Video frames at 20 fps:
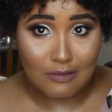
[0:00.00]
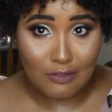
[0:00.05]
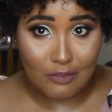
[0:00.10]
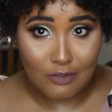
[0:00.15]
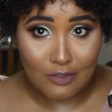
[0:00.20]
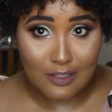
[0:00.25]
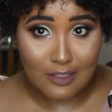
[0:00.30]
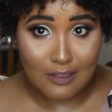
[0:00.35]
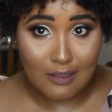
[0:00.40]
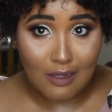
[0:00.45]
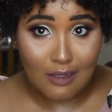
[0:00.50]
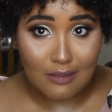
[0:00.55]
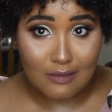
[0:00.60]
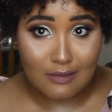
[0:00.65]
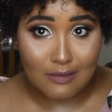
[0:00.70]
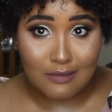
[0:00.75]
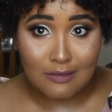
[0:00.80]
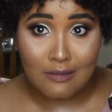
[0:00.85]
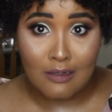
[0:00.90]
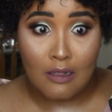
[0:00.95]

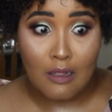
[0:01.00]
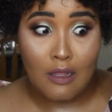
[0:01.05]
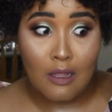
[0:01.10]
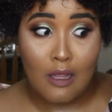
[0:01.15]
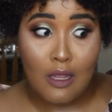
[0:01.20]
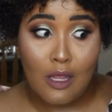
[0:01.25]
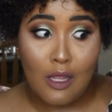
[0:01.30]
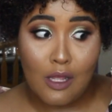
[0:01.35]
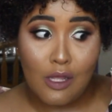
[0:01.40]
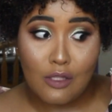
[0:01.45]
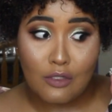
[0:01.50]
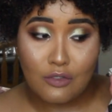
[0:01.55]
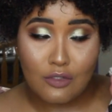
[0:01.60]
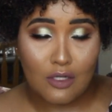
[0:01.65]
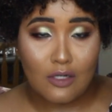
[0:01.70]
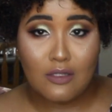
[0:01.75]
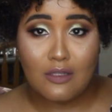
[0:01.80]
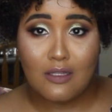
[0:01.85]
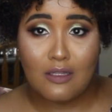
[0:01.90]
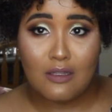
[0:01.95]
$30.
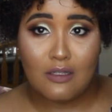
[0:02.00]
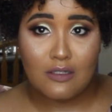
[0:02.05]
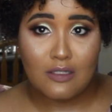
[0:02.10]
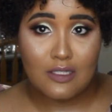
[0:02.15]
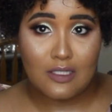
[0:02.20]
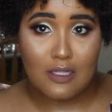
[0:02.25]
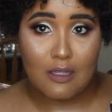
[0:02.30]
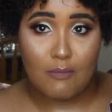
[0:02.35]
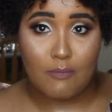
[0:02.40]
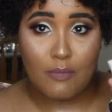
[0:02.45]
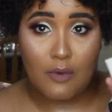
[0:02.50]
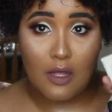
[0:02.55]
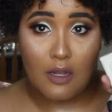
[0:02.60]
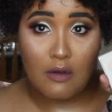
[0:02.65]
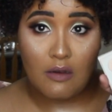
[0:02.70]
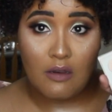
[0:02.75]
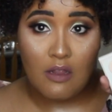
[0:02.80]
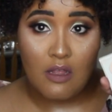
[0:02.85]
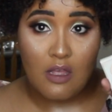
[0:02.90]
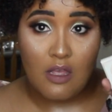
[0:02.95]
So I don't think they're the same, but